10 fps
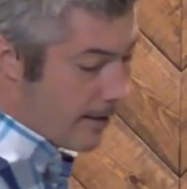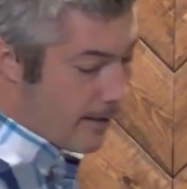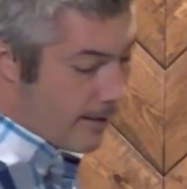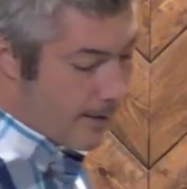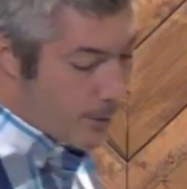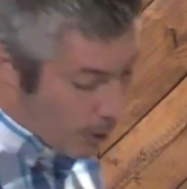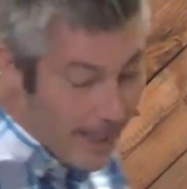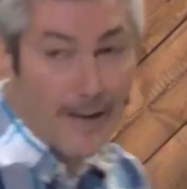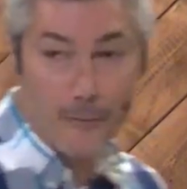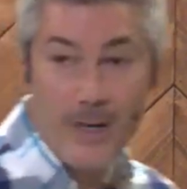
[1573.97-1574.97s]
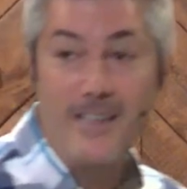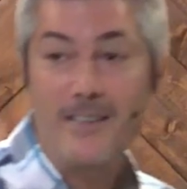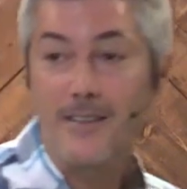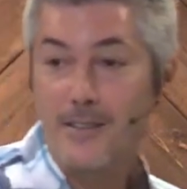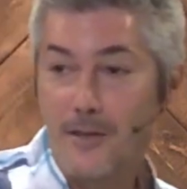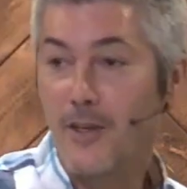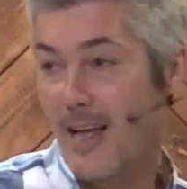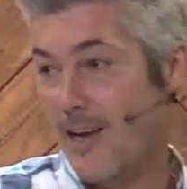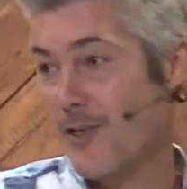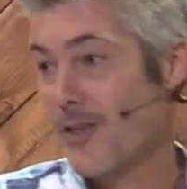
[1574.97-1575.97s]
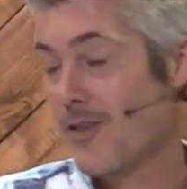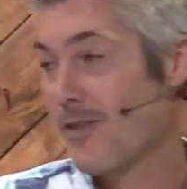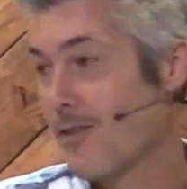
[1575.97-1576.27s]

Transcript: There are a lot of reasons to feel anxious.